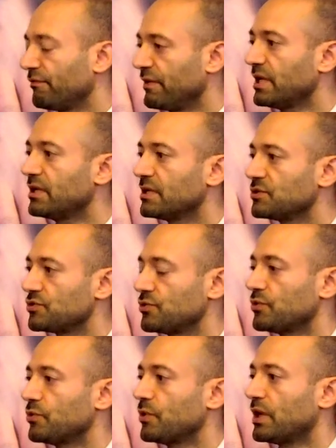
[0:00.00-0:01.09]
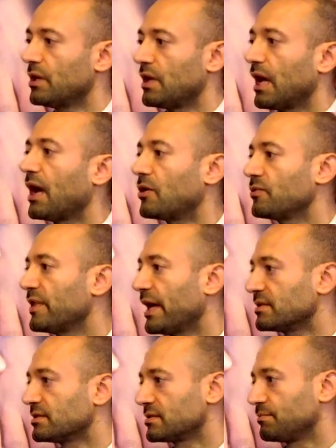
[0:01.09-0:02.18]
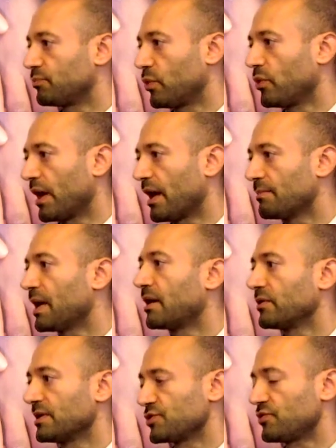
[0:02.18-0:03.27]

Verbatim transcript: feed into how that program, how that